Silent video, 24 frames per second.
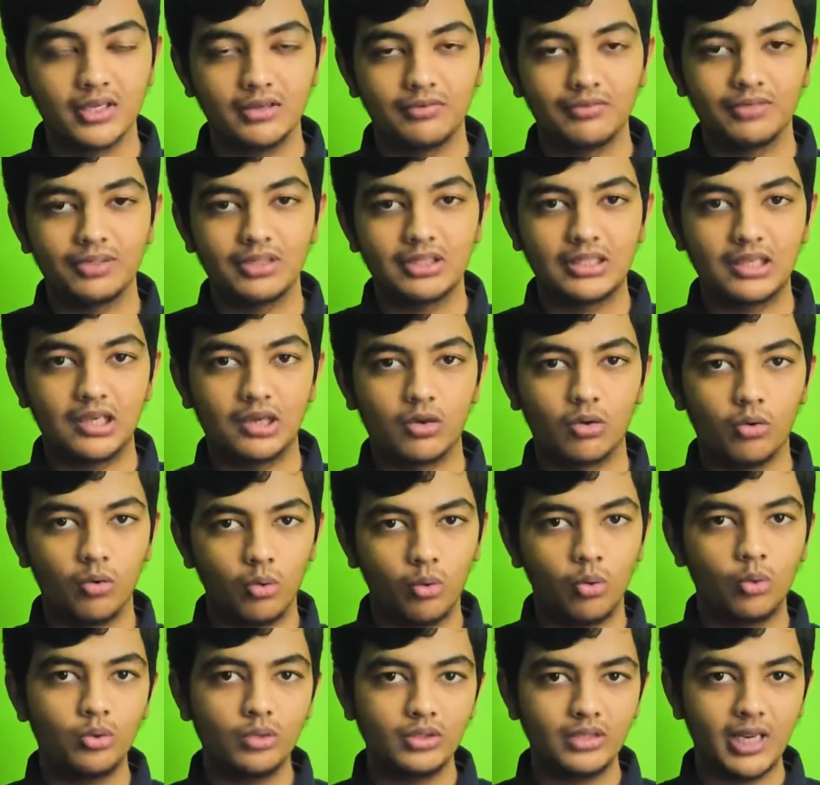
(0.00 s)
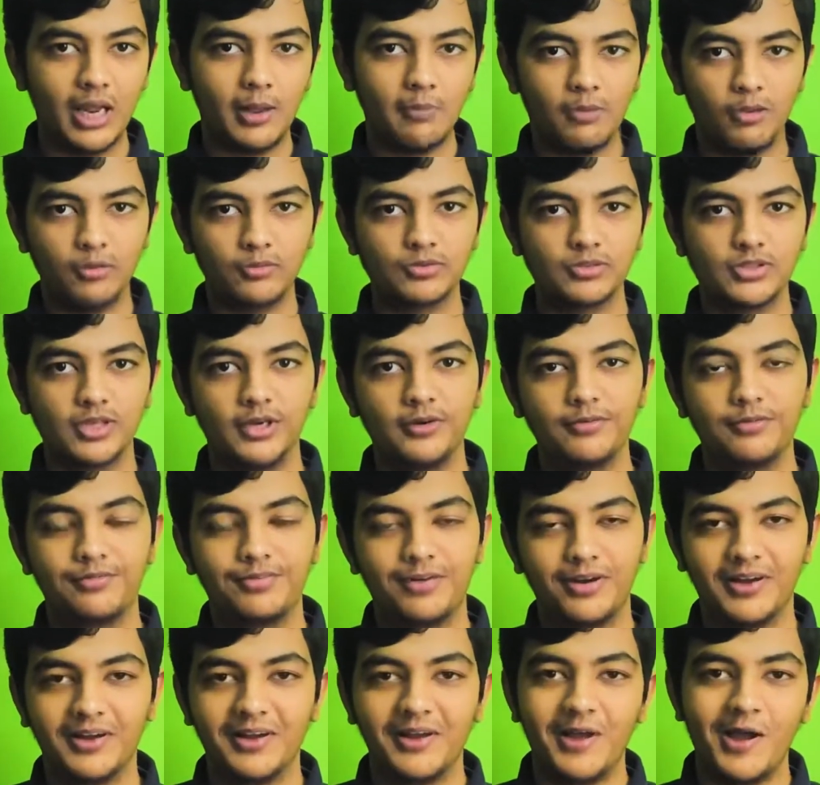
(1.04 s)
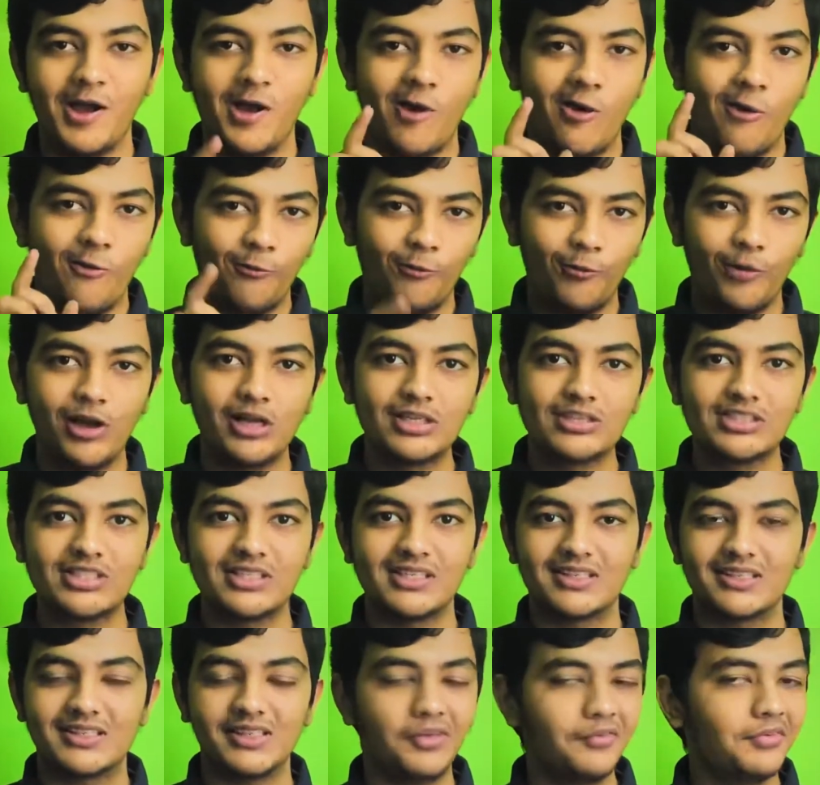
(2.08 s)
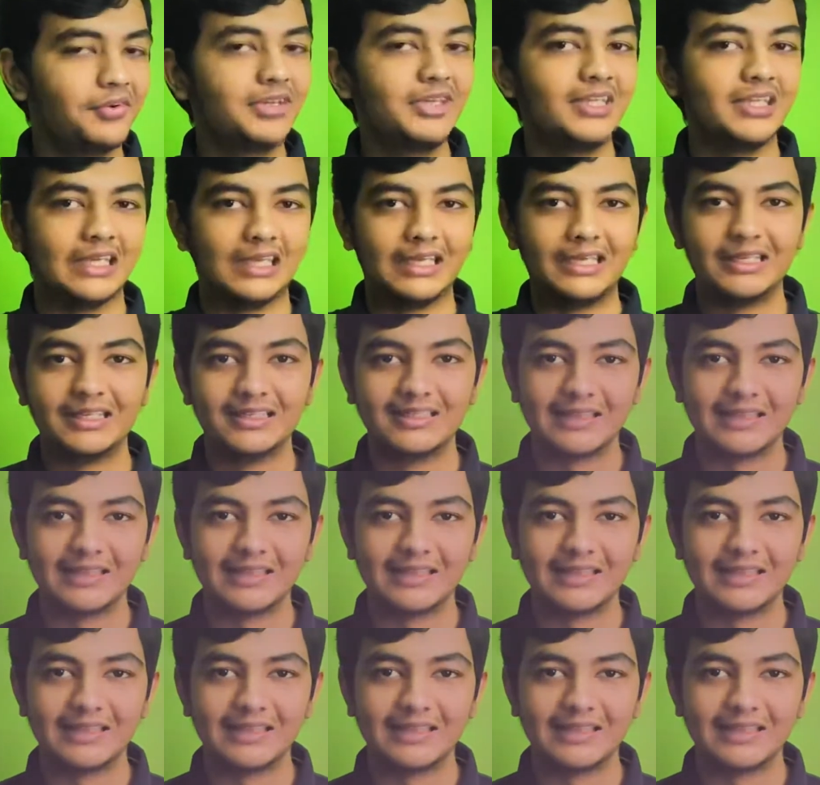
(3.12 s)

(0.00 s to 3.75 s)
with their own type of stuff. Watch 70.